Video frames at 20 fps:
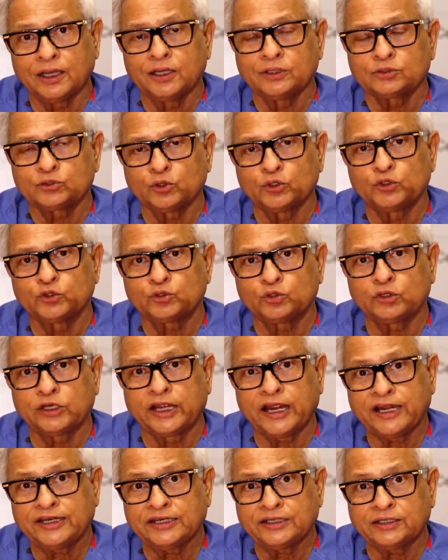So you should
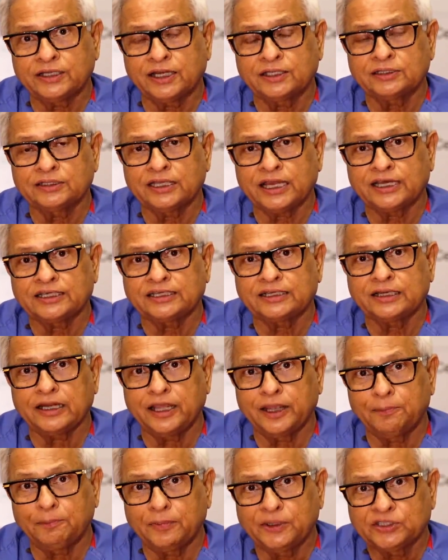get it done that
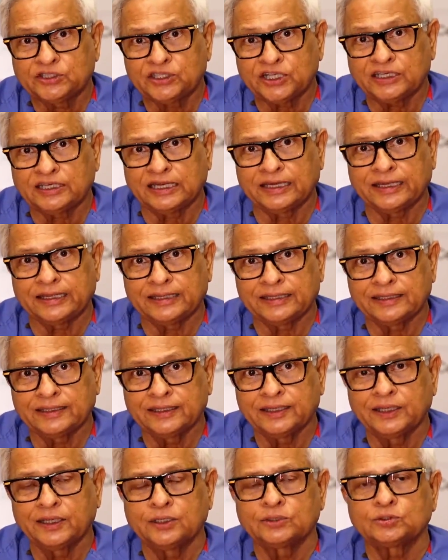immediately.
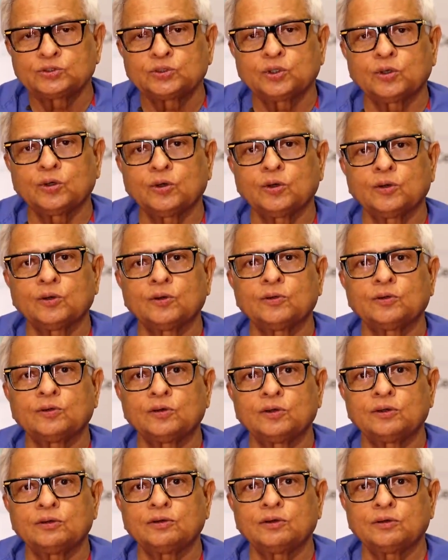
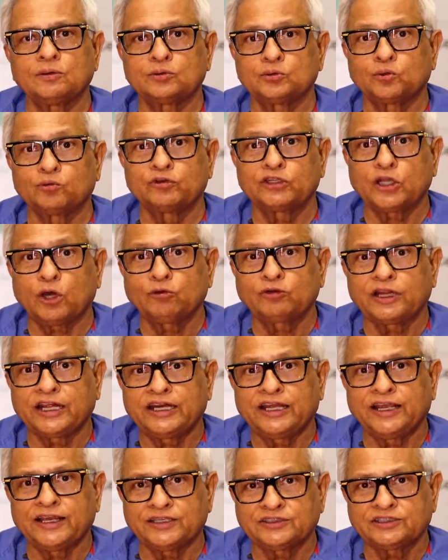So without
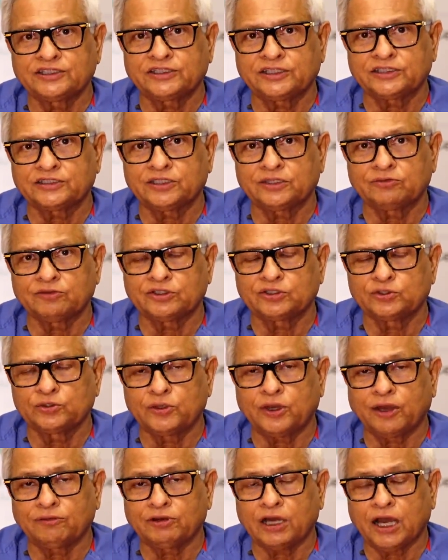any hesitation, once
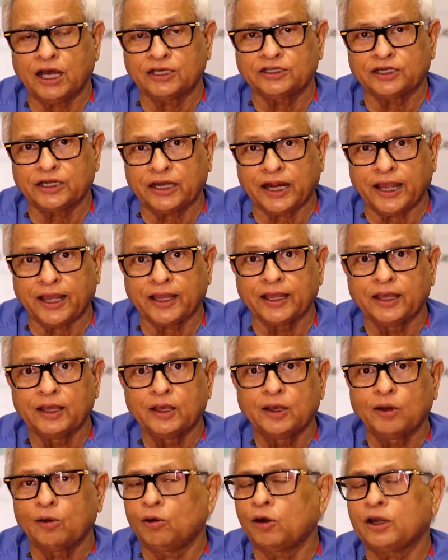you have a heart attack,
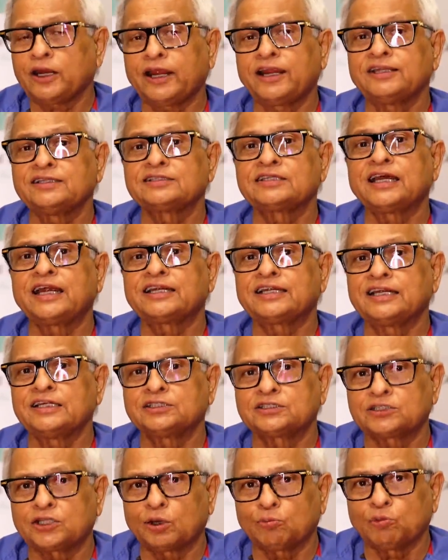or else at
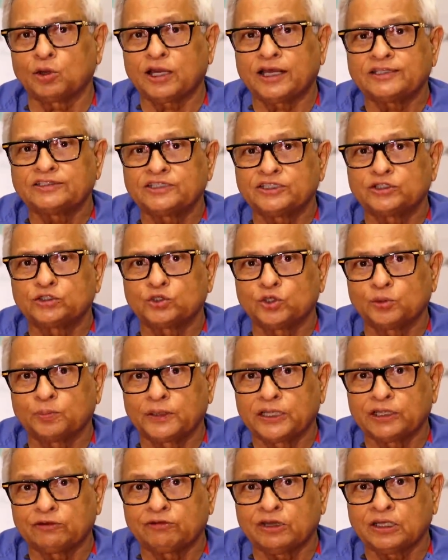least thrombolysis should be
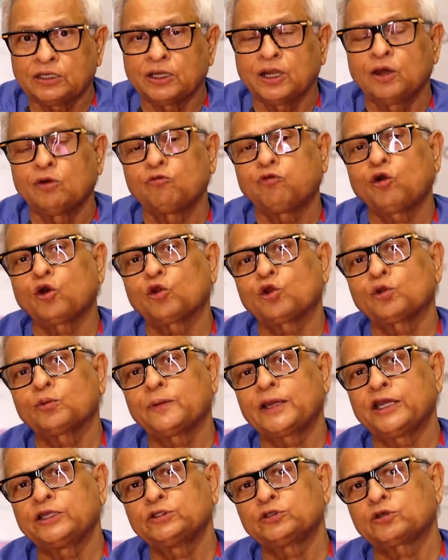given, followed
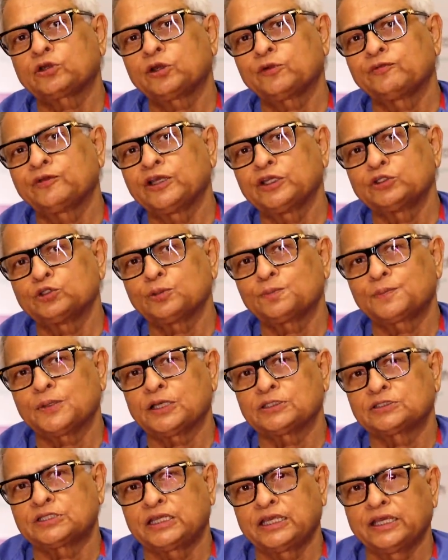by angiography,
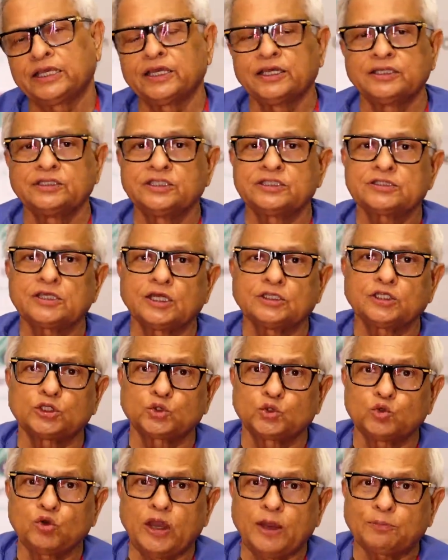angioplasty. These are the
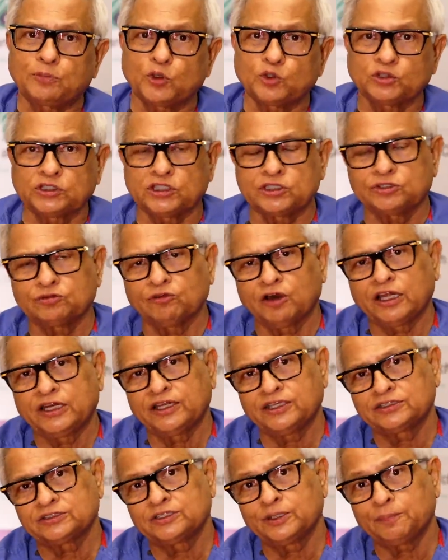two approaches. One
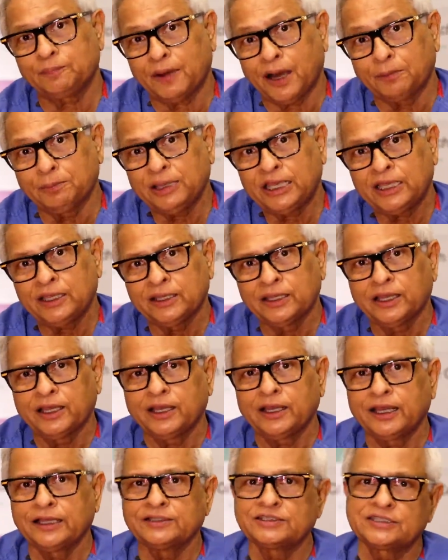is the PAMI
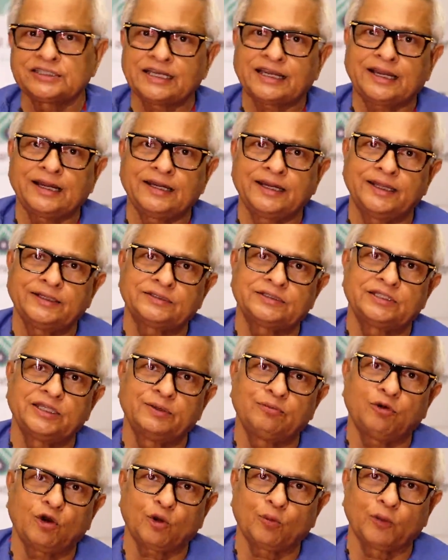and second is the
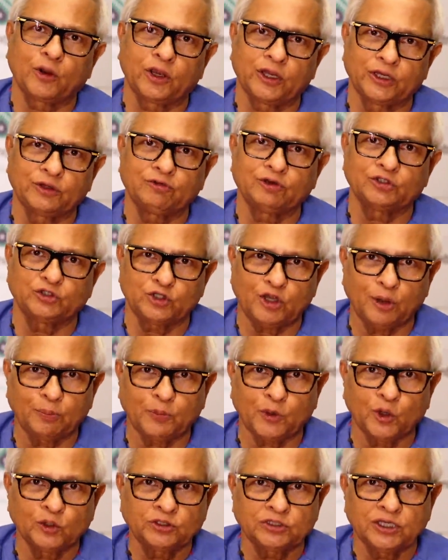pharmacoinvasive
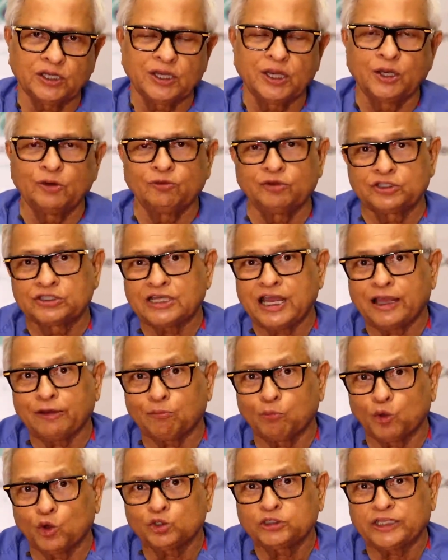approach, which I
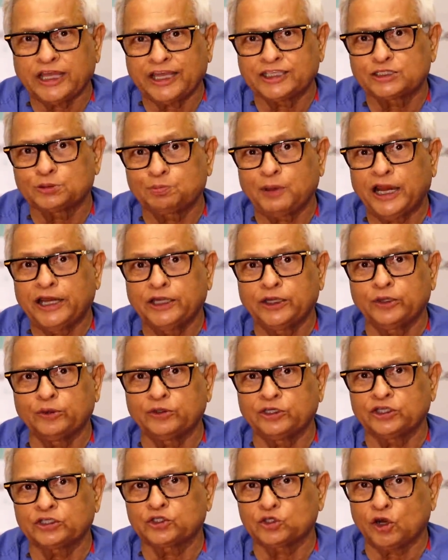have both explained to you
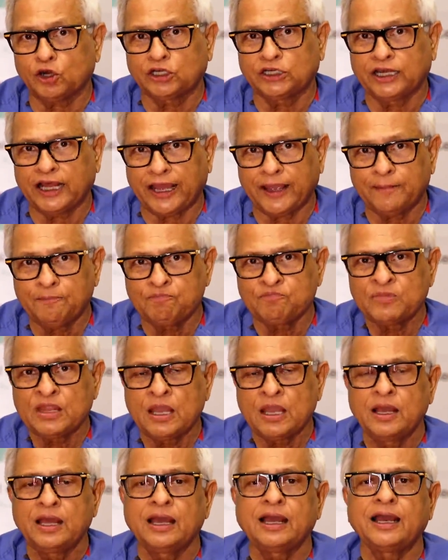in a short time.
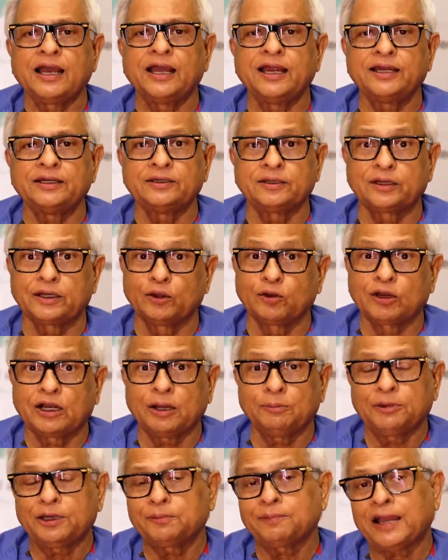And
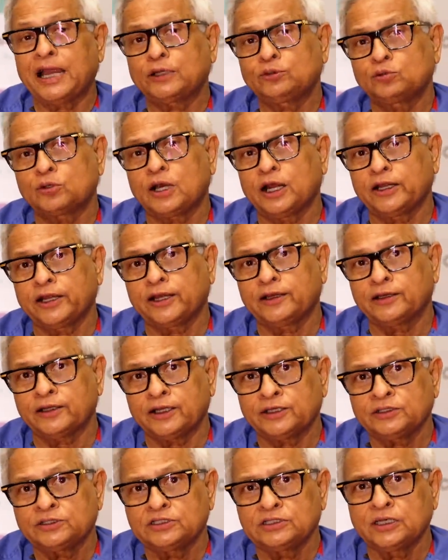coming back to cardiac
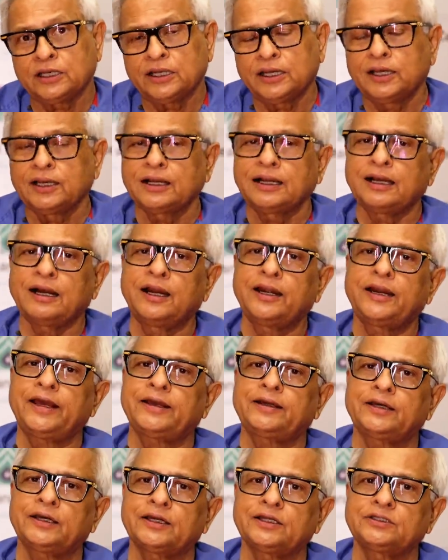
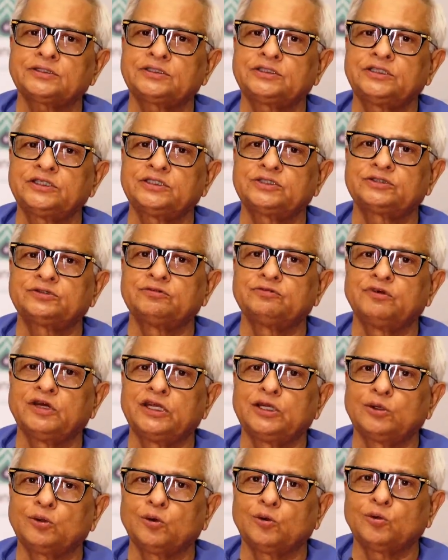arrest is
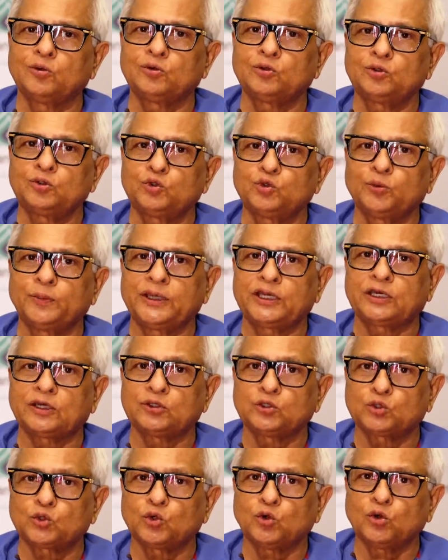well known to be
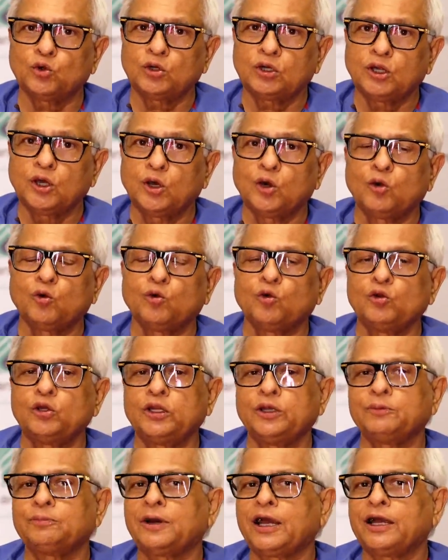controlled
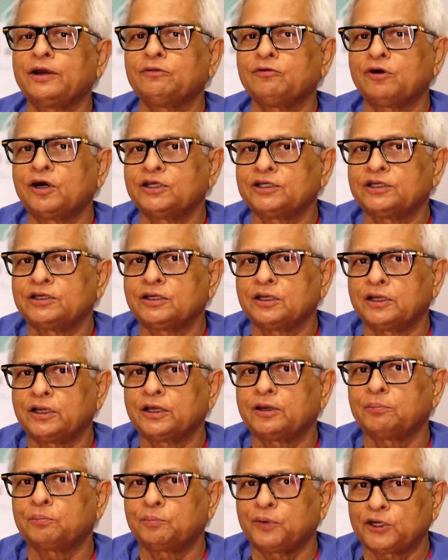only by one
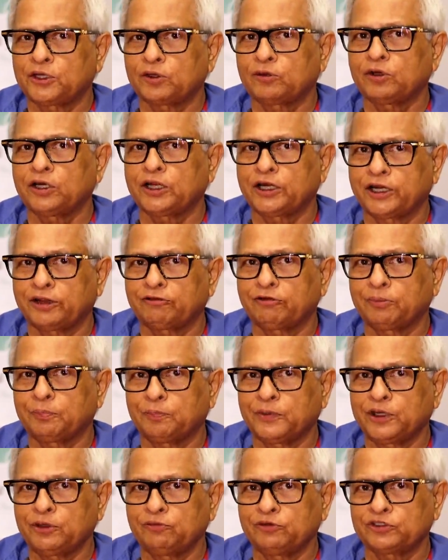particular
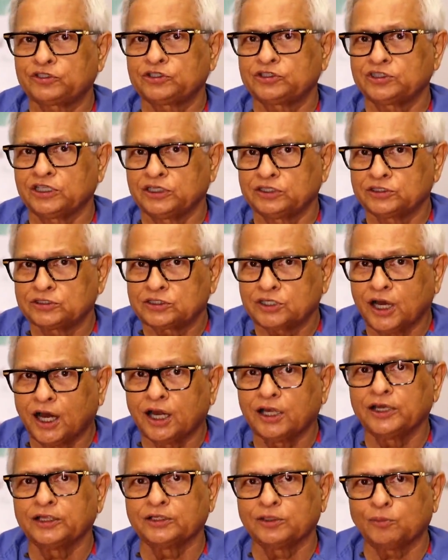equipment which is
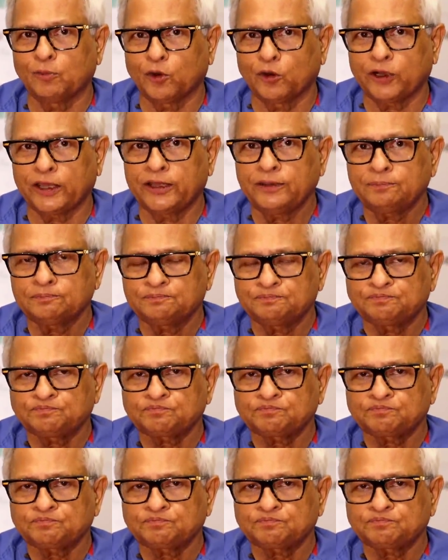installed in the body.